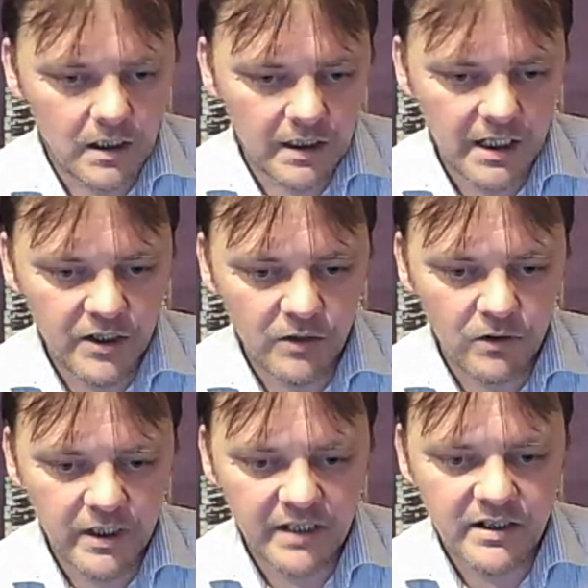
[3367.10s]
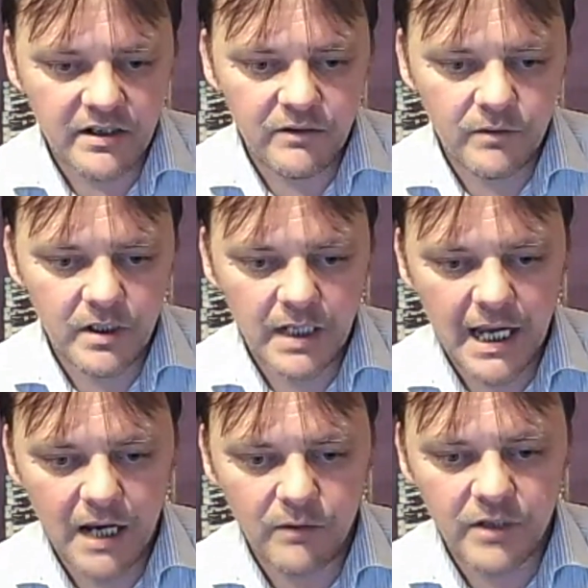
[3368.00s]
Can you look into
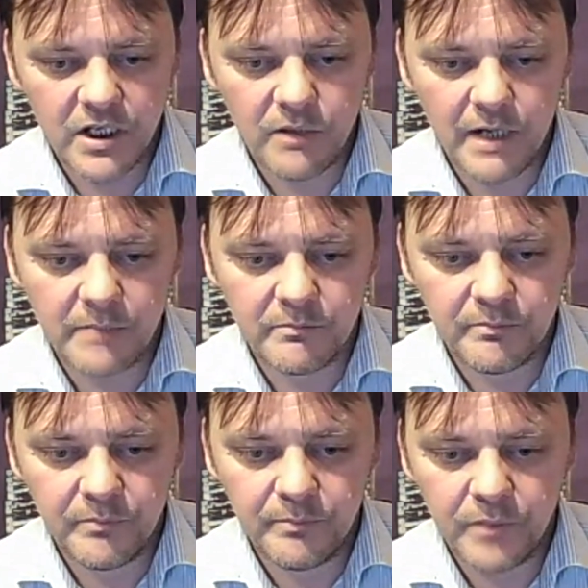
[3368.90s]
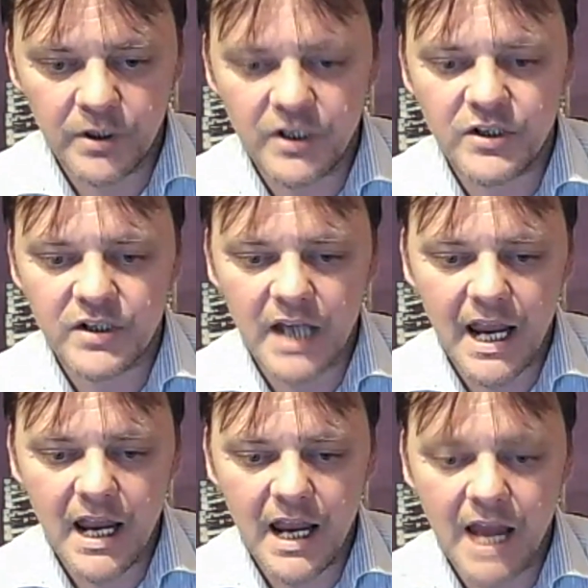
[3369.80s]
how the UN punished
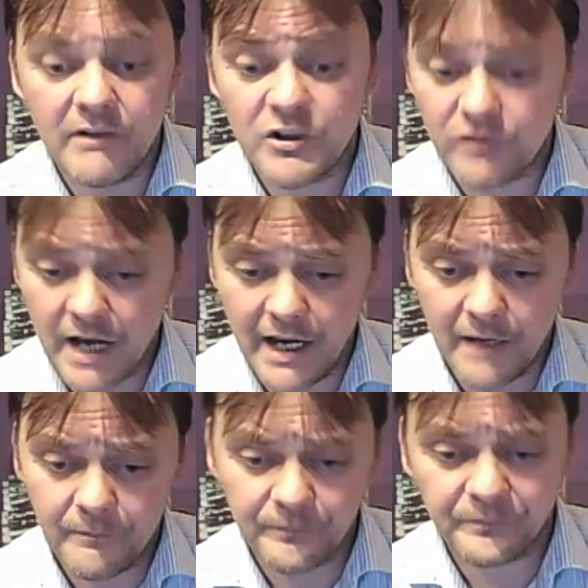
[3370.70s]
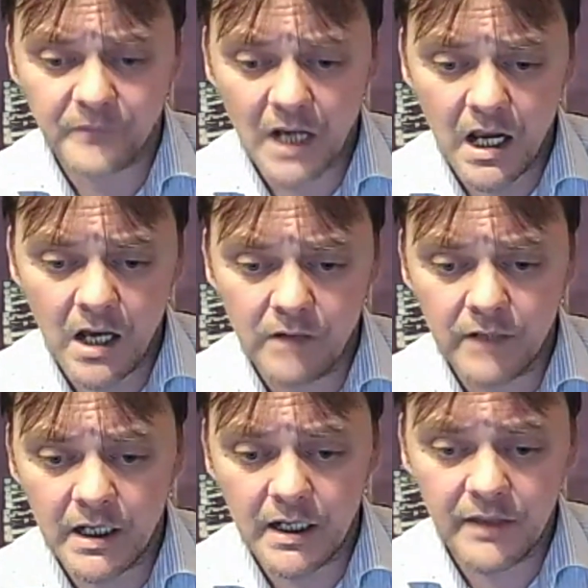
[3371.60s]
Eritrea
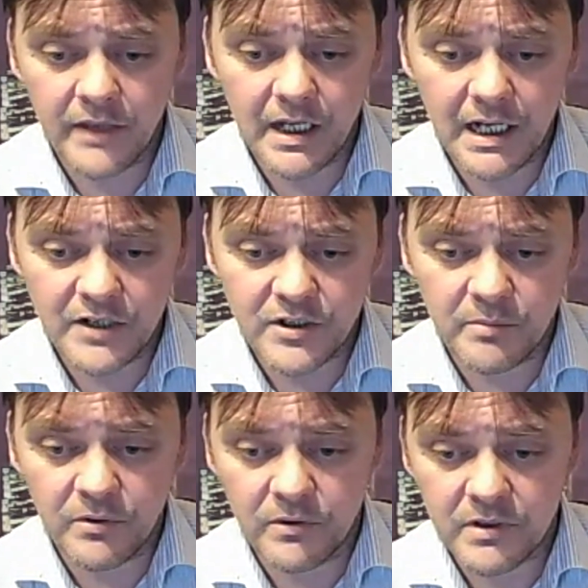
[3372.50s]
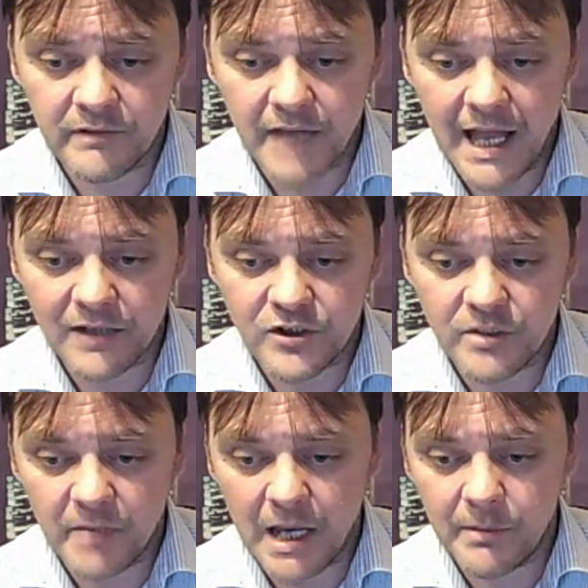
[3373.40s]
over the alleged support of
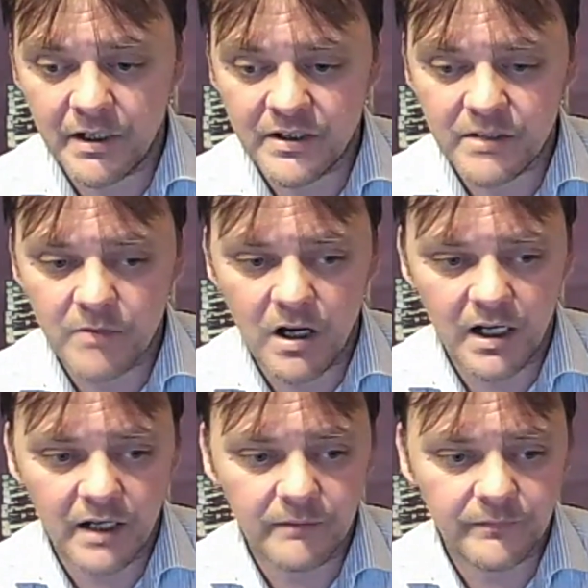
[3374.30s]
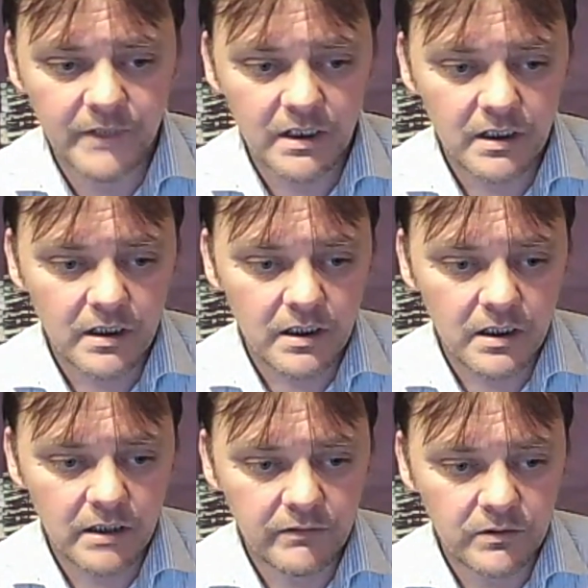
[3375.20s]
Al-Shabaab in Somalia?
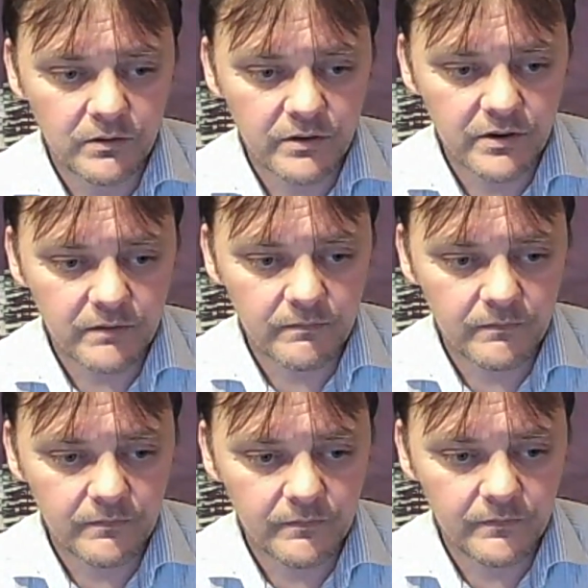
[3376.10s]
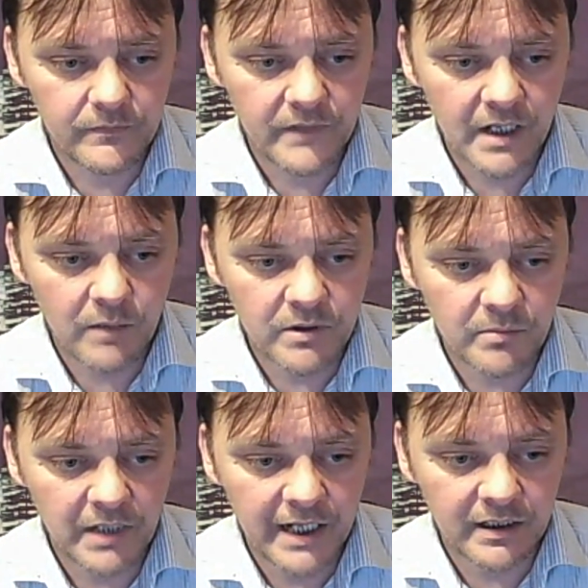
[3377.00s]
Of course, that was a
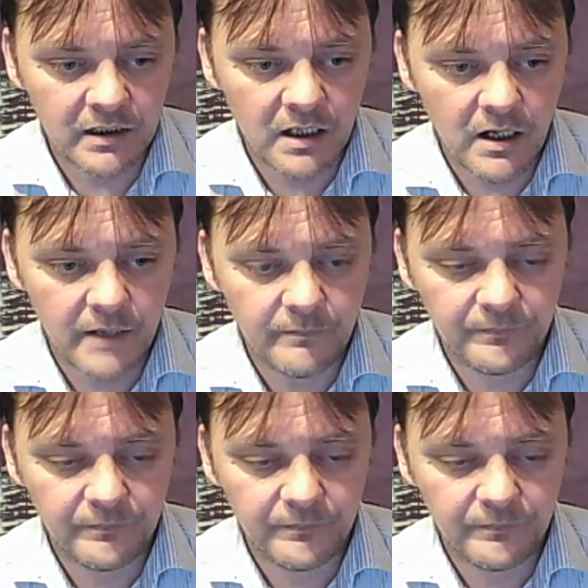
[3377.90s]
blatant lie.